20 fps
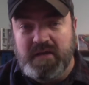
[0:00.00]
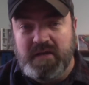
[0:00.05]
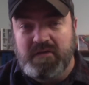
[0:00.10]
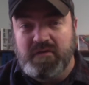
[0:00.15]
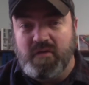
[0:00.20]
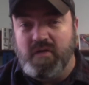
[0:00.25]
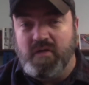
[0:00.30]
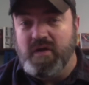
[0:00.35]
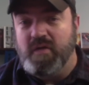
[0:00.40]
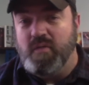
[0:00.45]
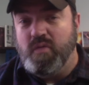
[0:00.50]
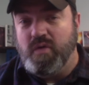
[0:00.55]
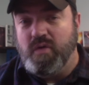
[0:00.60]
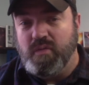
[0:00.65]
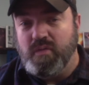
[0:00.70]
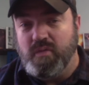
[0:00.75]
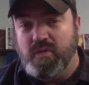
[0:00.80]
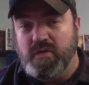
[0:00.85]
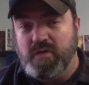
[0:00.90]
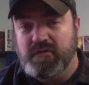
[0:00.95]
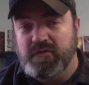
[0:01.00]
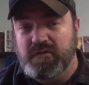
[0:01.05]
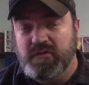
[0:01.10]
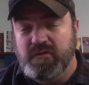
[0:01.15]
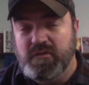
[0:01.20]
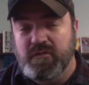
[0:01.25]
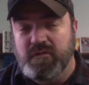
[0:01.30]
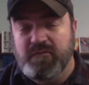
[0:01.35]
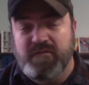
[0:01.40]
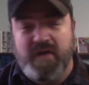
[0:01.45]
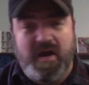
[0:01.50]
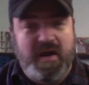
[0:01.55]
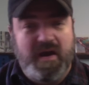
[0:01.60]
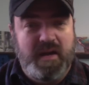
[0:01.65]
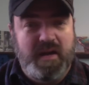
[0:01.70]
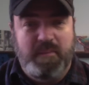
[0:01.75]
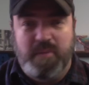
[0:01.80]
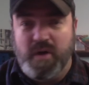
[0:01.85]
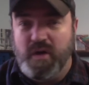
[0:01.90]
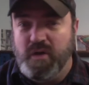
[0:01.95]
during World War II, very
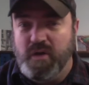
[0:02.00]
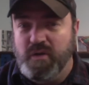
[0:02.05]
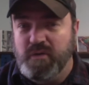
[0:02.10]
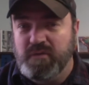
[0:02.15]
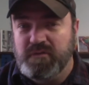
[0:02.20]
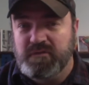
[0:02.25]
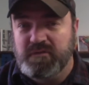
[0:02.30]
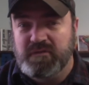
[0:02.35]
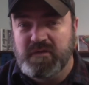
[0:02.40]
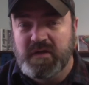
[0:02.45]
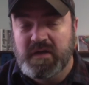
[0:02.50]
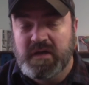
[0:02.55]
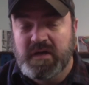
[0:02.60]
opposed